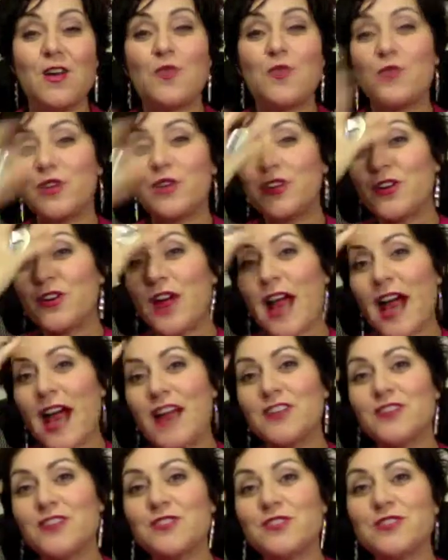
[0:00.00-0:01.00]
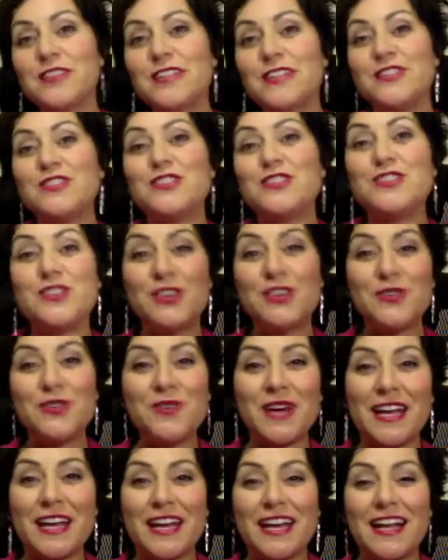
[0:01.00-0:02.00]
Where you're actually
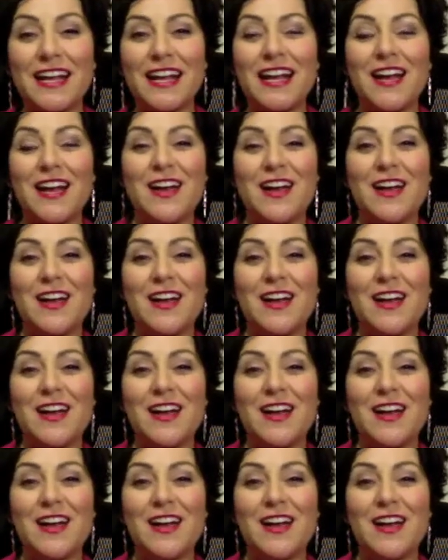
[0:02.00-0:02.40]
doing